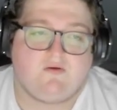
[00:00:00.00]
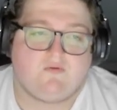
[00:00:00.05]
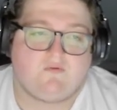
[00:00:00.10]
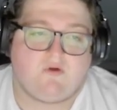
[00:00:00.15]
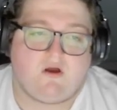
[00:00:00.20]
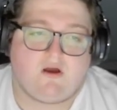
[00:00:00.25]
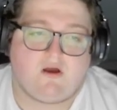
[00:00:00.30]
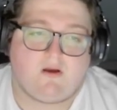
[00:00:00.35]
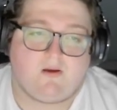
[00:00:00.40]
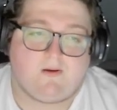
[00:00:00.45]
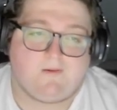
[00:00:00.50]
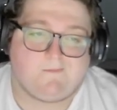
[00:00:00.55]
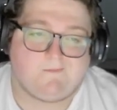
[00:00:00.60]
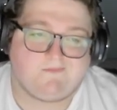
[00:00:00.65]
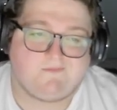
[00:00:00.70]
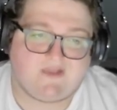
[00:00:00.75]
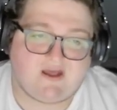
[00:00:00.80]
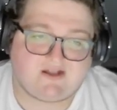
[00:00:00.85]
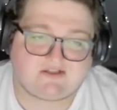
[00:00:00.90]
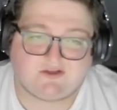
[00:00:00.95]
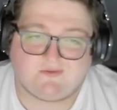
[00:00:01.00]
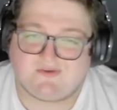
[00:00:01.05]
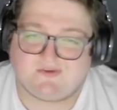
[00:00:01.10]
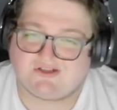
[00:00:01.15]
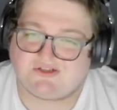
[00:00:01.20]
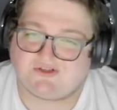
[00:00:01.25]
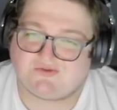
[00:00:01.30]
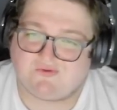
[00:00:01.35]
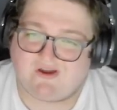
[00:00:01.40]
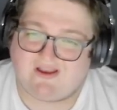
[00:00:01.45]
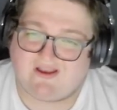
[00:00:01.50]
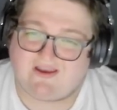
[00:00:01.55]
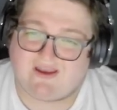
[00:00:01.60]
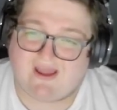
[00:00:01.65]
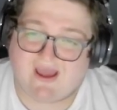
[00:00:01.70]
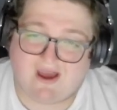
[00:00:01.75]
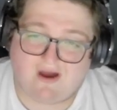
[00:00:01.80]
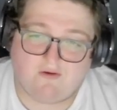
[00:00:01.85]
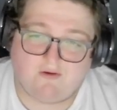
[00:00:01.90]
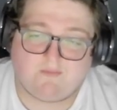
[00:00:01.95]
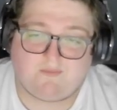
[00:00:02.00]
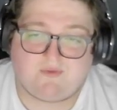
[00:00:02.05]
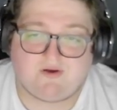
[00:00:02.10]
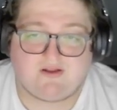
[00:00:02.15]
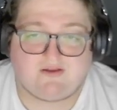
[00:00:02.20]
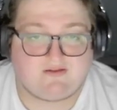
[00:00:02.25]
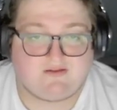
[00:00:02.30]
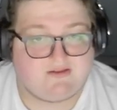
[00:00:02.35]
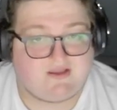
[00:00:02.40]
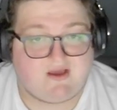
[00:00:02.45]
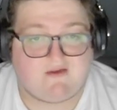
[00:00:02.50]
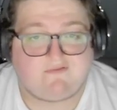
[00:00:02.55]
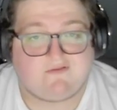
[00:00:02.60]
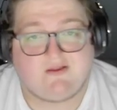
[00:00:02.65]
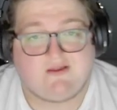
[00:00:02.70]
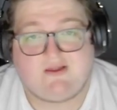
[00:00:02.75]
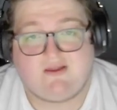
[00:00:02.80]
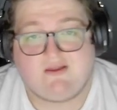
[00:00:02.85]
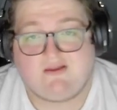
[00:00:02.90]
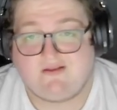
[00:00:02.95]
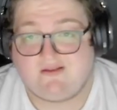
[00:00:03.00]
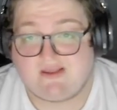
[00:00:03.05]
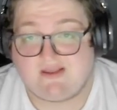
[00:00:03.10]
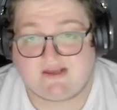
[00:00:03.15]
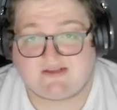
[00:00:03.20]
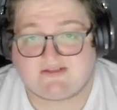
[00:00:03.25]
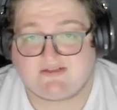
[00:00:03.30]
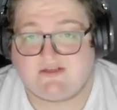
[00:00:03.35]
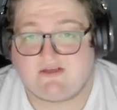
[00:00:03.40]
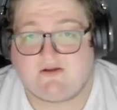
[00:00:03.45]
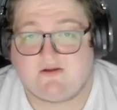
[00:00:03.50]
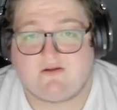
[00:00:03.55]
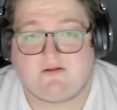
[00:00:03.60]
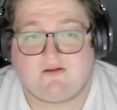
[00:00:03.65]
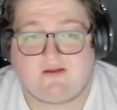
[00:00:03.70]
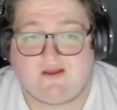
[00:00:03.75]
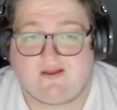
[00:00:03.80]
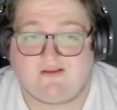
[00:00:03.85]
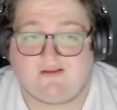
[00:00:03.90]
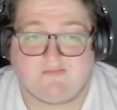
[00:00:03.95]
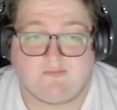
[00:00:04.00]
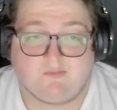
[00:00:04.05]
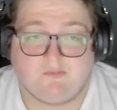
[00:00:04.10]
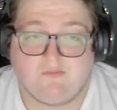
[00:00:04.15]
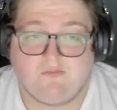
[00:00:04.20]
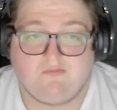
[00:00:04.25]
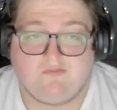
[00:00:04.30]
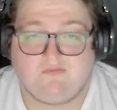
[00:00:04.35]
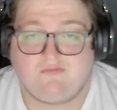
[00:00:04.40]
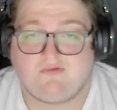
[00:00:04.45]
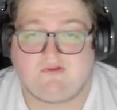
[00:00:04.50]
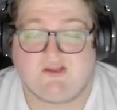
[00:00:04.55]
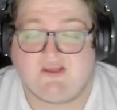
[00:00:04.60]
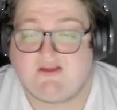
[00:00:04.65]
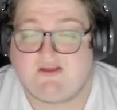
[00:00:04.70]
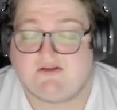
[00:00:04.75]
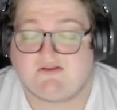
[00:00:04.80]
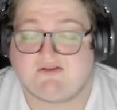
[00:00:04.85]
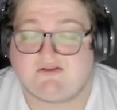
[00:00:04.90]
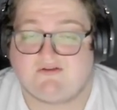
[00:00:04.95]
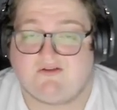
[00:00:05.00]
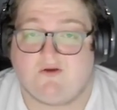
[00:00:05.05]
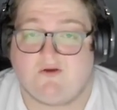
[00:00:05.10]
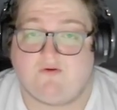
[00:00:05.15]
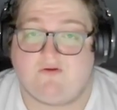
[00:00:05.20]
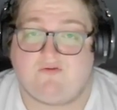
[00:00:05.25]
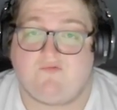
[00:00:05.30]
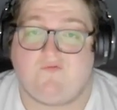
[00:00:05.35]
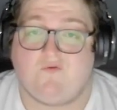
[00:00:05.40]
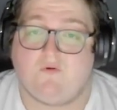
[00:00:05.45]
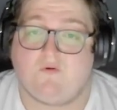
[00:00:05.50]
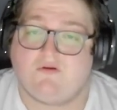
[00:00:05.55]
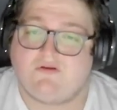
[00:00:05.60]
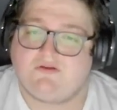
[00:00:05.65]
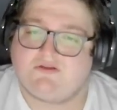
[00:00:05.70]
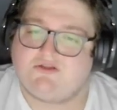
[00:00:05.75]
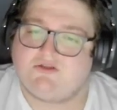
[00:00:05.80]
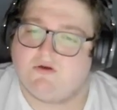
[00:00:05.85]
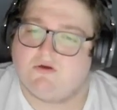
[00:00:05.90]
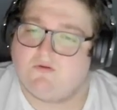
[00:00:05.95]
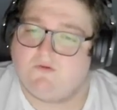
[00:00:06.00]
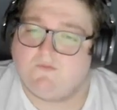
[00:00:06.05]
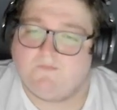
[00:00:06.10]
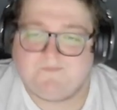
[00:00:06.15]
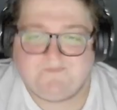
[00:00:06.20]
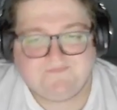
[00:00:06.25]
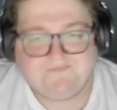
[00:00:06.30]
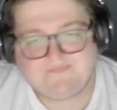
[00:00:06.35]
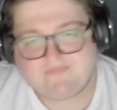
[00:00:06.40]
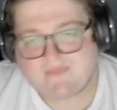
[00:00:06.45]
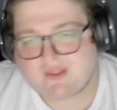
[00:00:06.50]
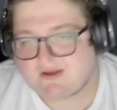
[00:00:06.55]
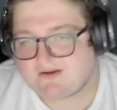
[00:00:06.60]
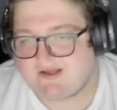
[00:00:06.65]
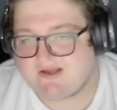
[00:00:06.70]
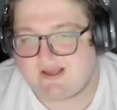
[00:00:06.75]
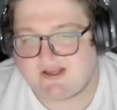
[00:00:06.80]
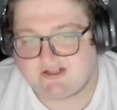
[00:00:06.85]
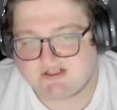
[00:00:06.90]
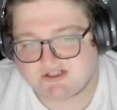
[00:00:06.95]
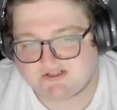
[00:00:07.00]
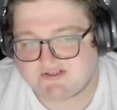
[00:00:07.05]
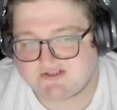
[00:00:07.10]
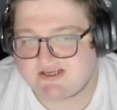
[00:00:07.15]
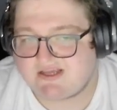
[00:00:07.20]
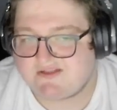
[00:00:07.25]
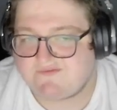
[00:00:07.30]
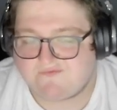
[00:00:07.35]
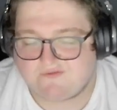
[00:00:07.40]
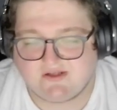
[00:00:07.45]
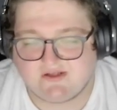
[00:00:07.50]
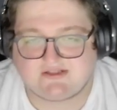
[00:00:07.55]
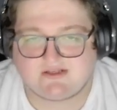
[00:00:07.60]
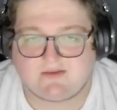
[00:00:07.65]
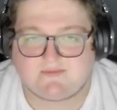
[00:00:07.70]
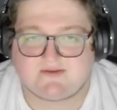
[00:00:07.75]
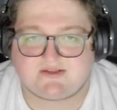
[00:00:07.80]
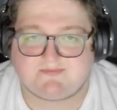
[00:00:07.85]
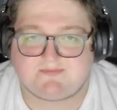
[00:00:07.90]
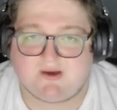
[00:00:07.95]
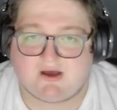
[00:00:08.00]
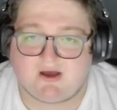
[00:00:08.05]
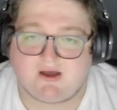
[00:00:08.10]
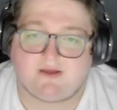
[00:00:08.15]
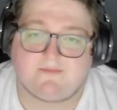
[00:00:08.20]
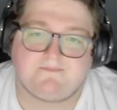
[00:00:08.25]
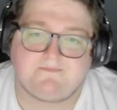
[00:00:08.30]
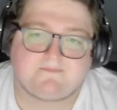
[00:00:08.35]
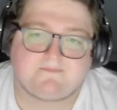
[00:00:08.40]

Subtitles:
Not so much right now, but definitely next year and the years going forward. So it frees up a spot.